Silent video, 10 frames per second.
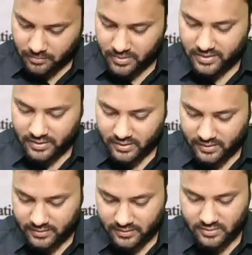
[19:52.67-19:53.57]

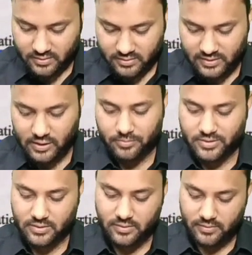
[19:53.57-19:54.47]
mesenteric cyst, C
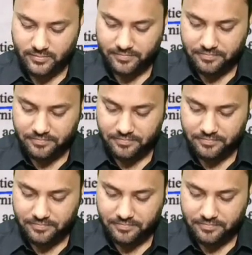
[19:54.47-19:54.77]
option.